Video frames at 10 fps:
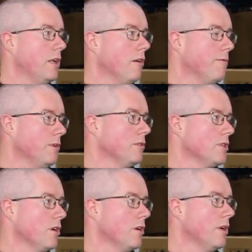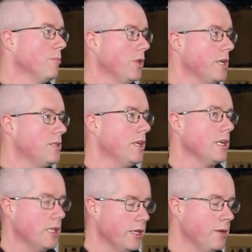and our filters are in place
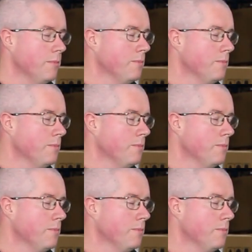and clean.